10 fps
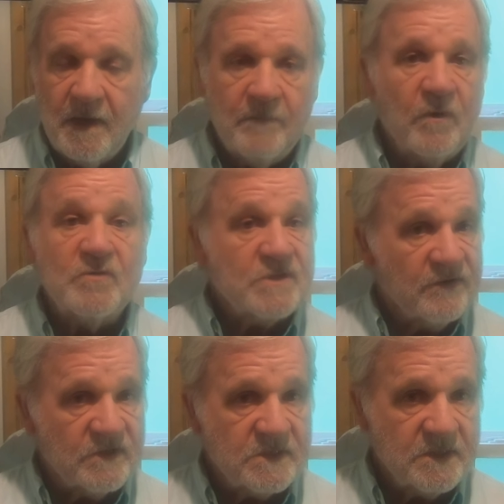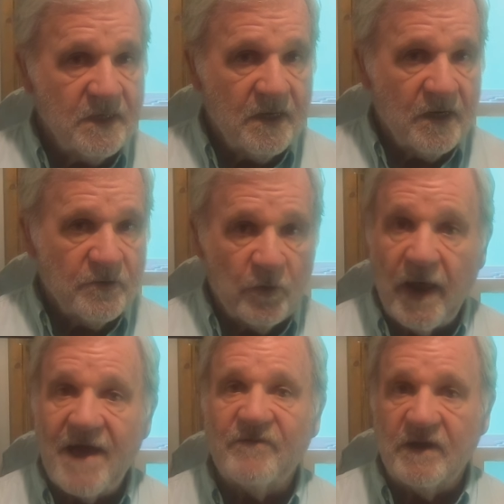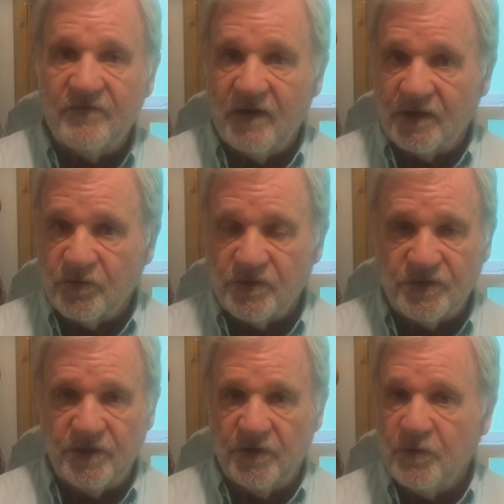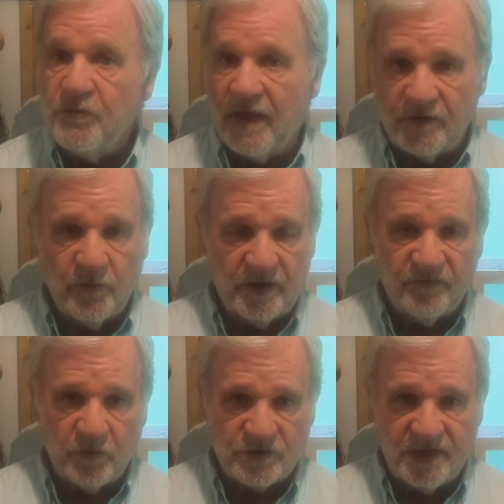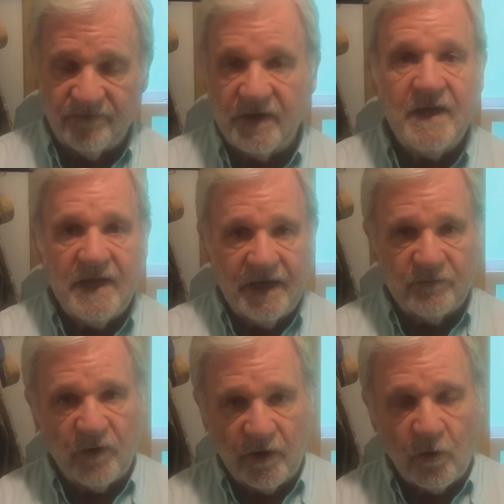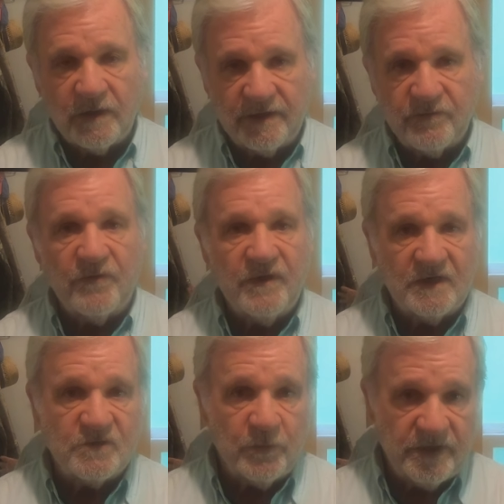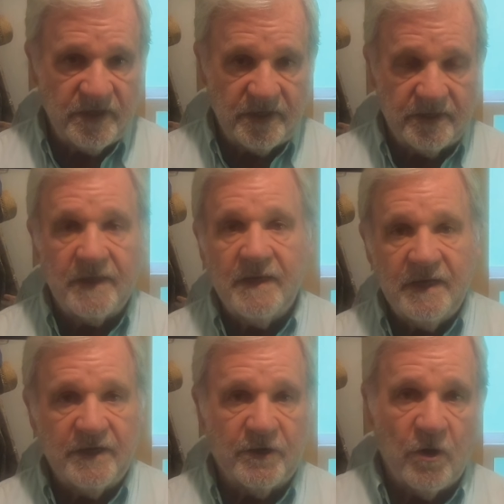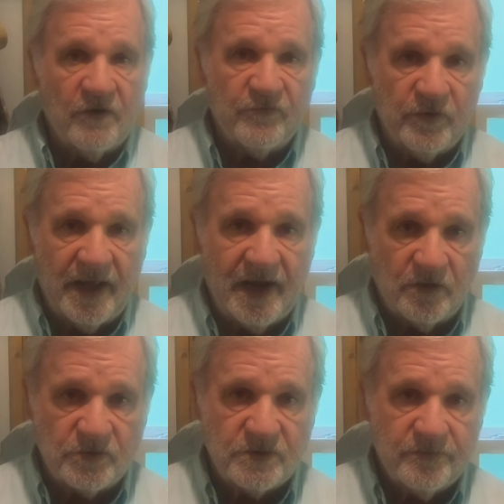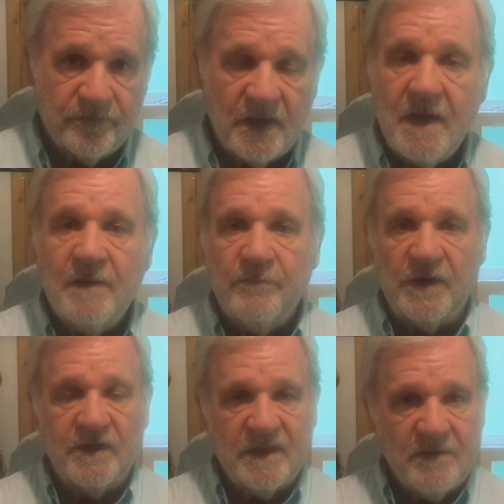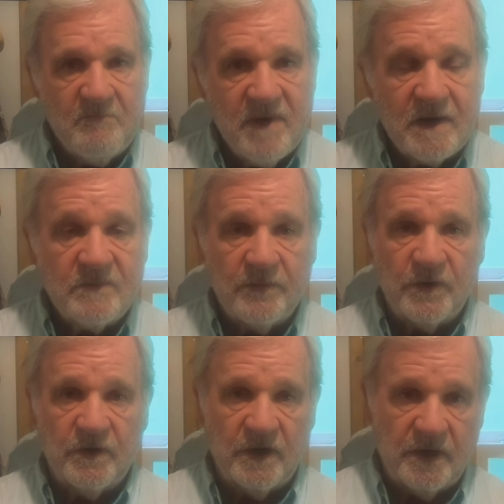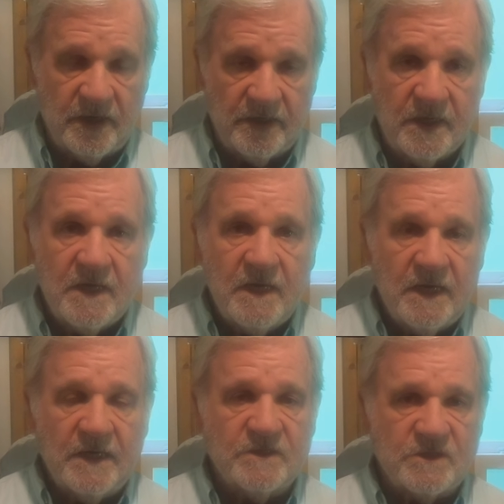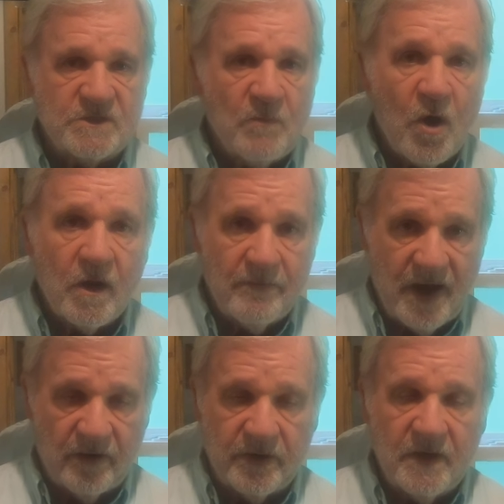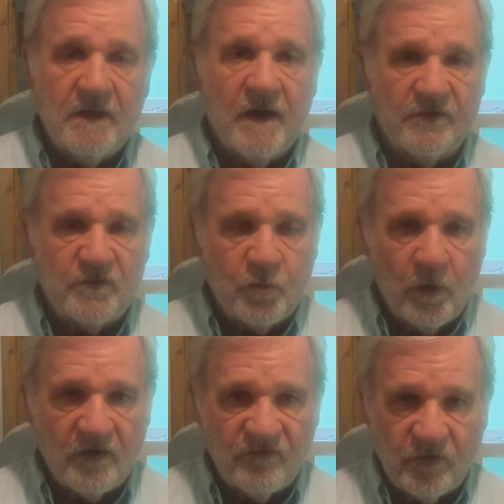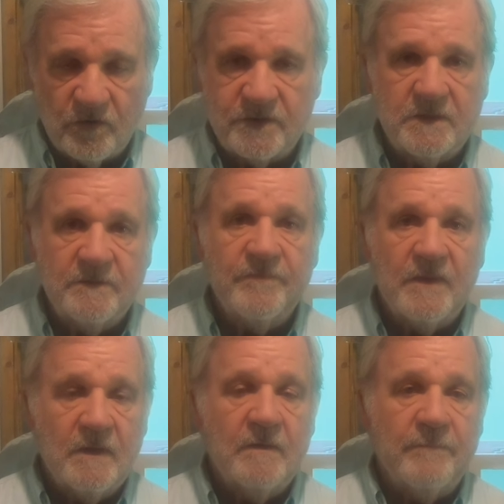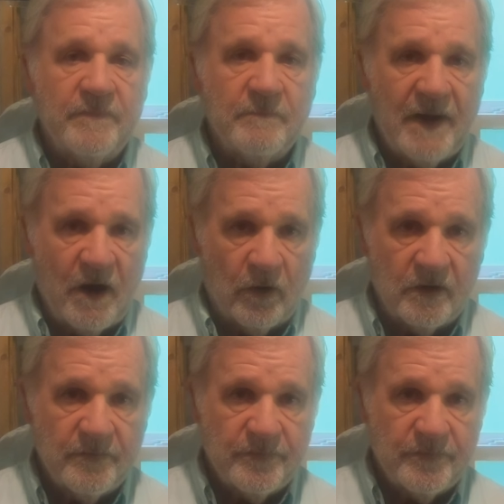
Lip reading: Most of us don't have enough electricity to do that 24/7 and run all the other things we need in an off-grid house. But the minimum you're going to need is a small amount of 12-volt power.